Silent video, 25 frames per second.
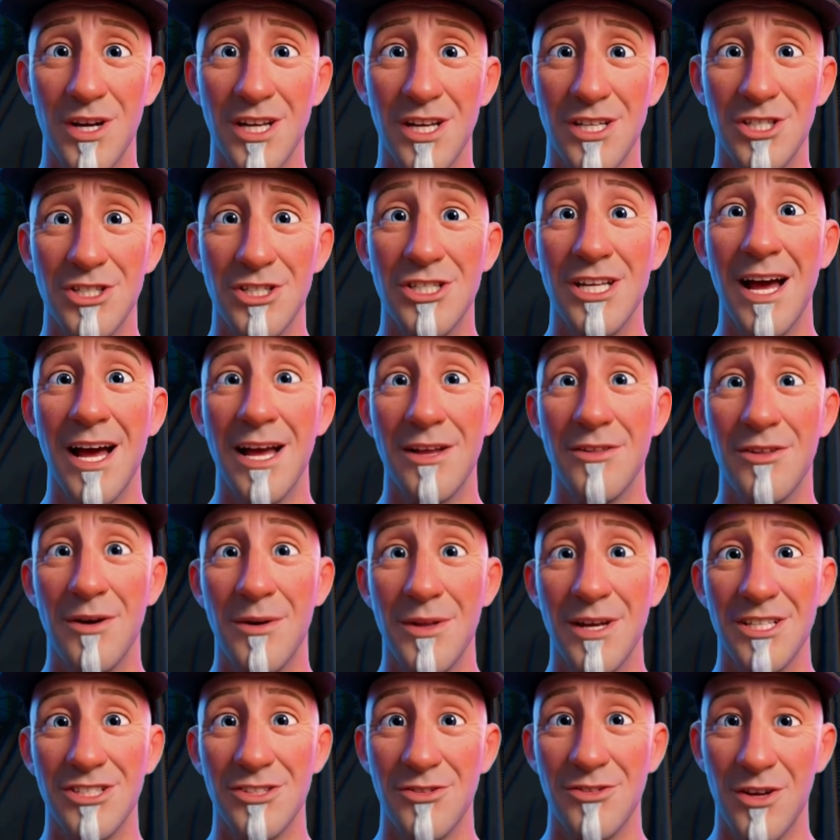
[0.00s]
can you take from
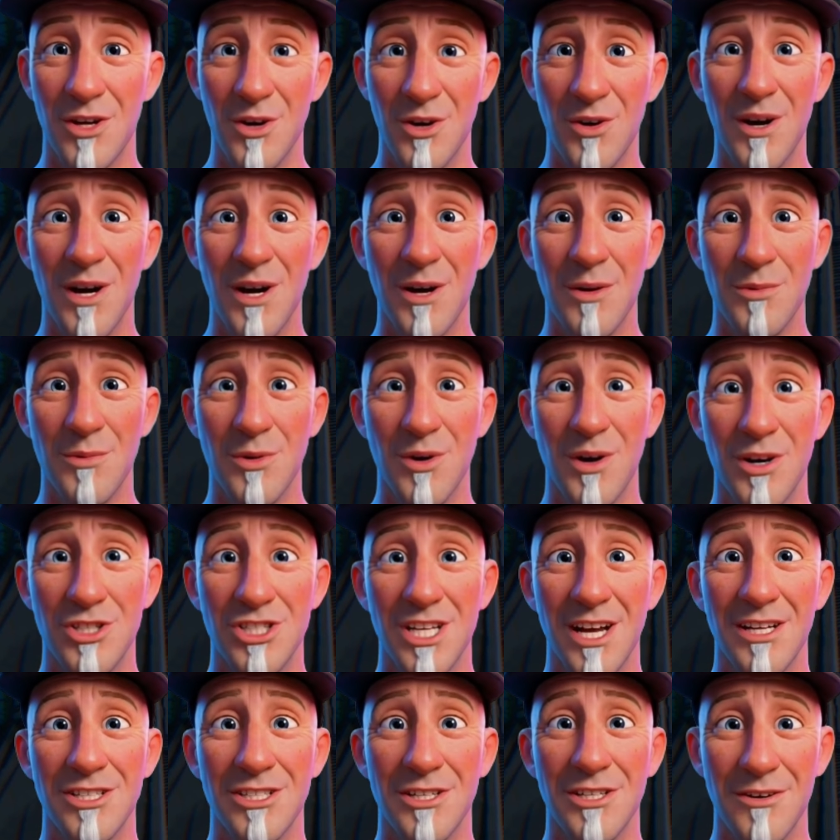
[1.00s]
this for your own
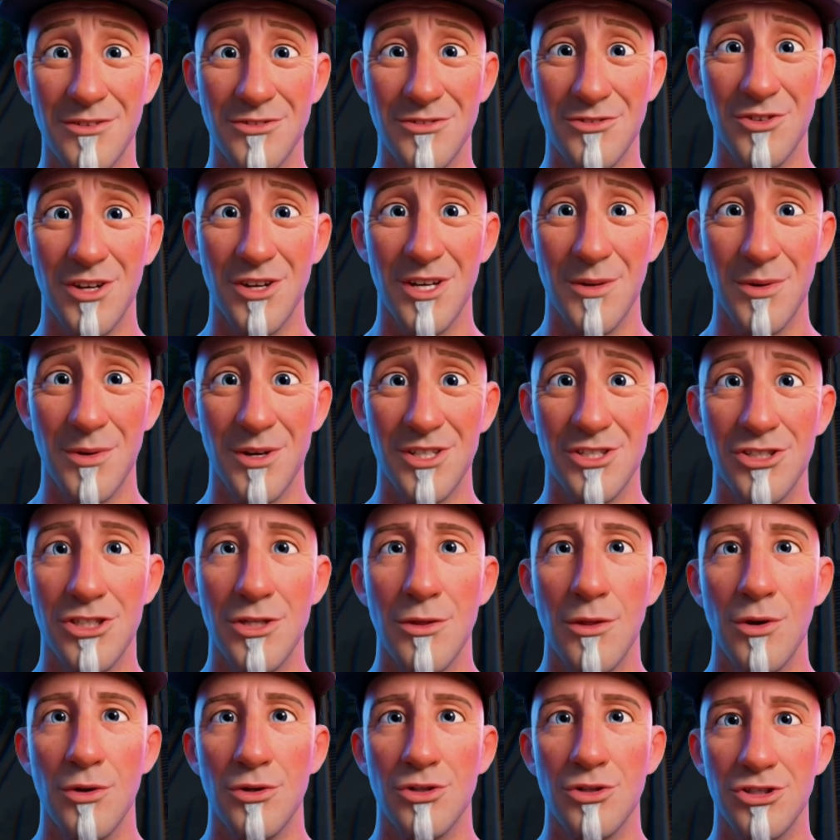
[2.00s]
project? 3
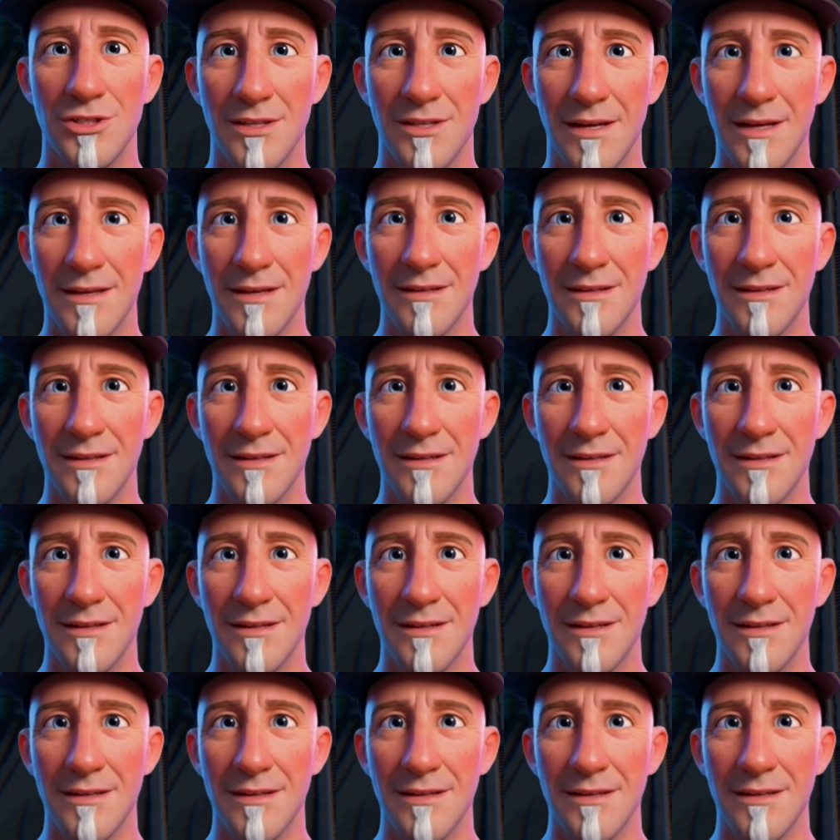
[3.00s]
principles.